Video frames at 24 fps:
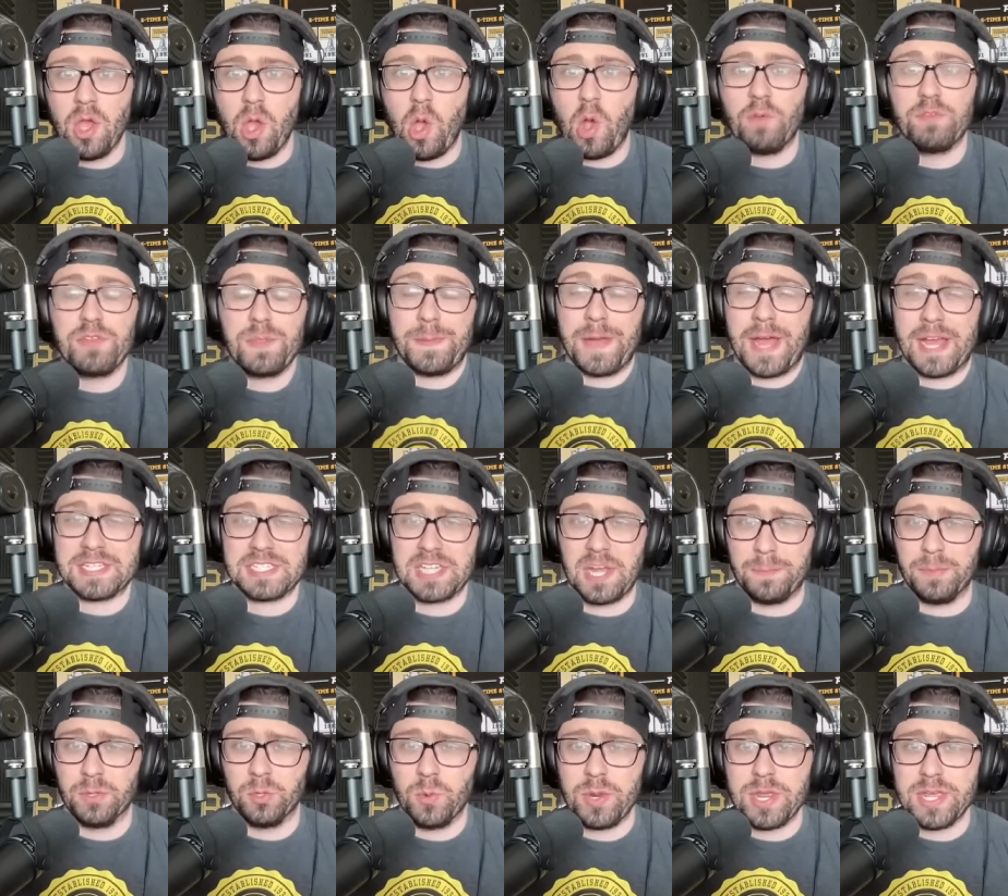over the past
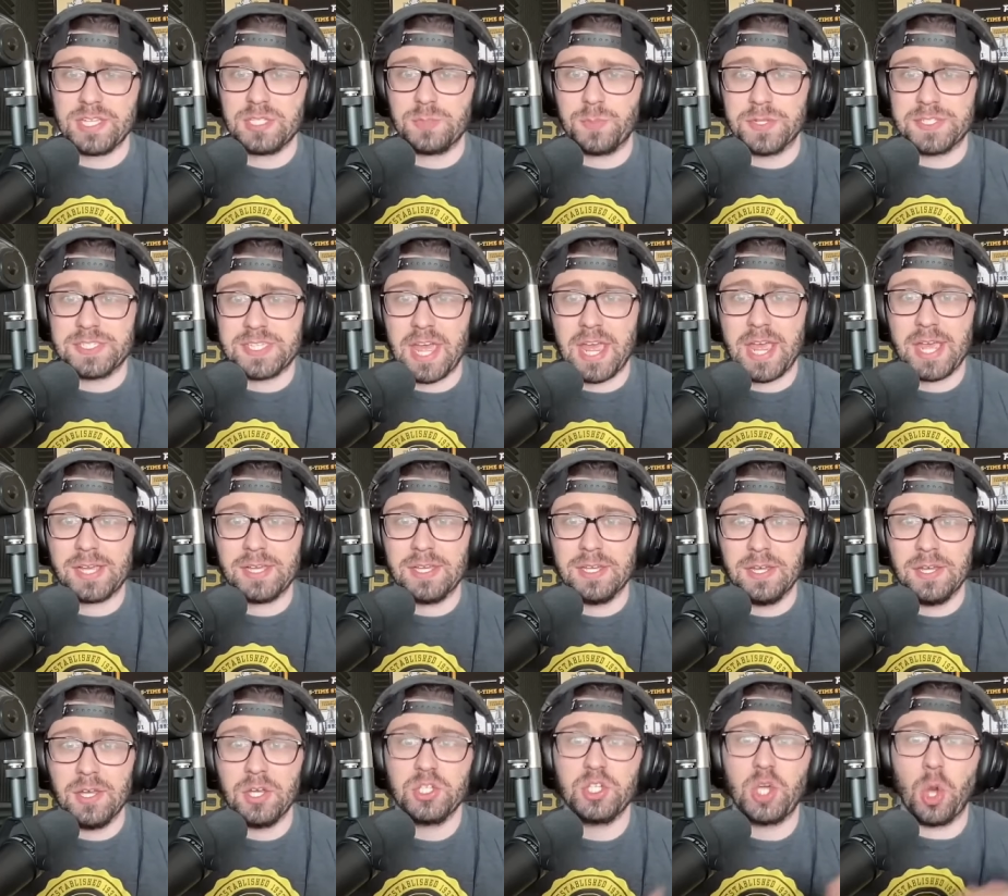couple of weeks, but saying
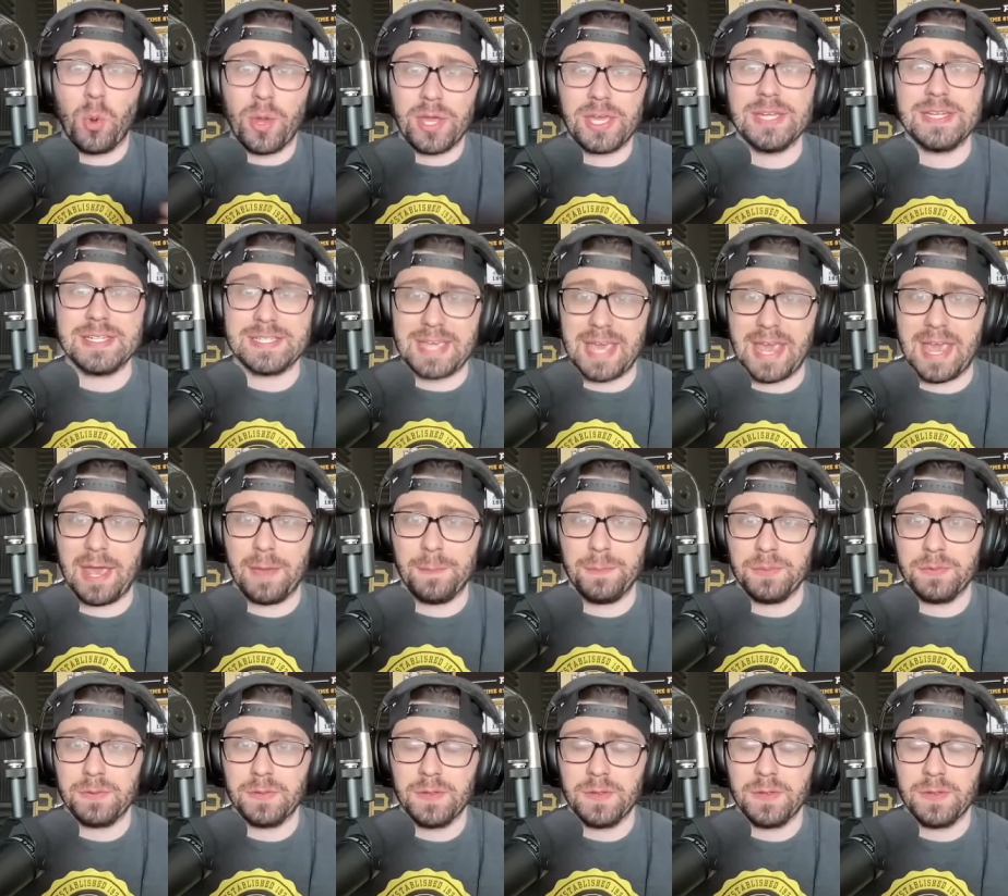going into camp,